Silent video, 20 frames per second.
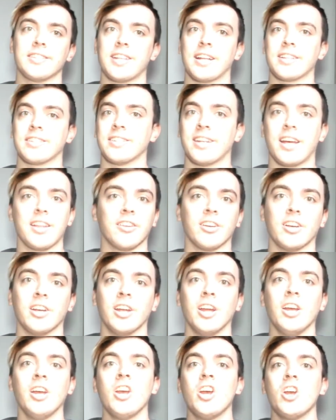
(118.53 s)
That's another
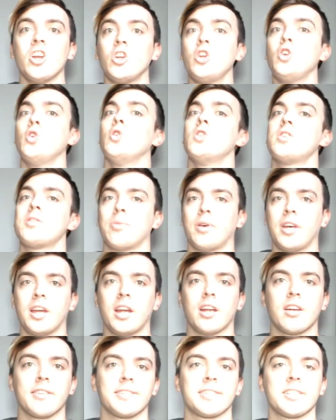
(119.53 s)
huge
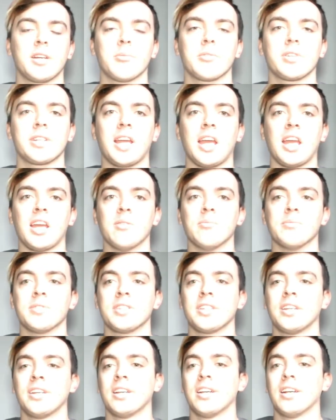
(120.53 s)
player in the Summer Games.
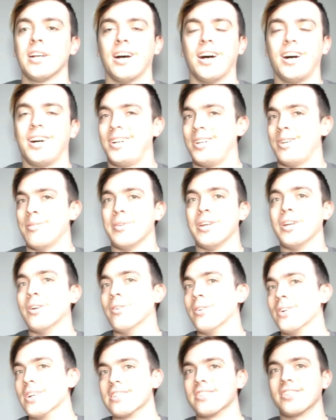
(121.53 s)
It
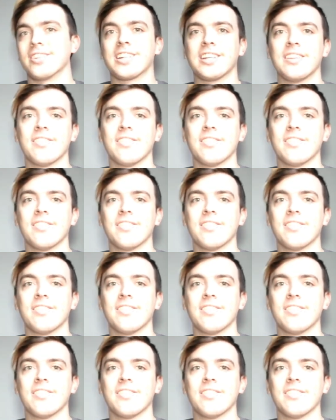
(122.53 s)
was looking